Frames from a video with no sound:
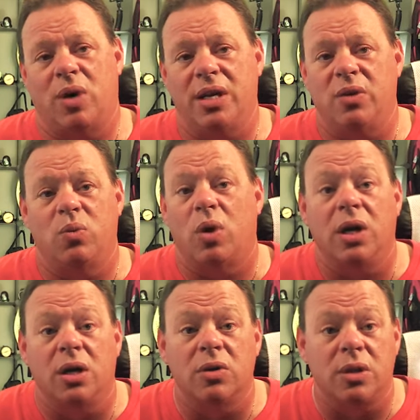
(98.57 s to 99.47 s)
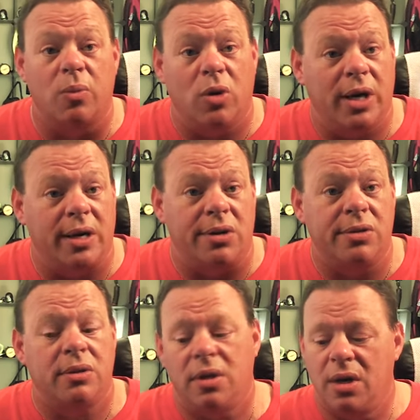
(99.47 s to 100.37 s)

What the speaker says: why you'd want to go somewhere else.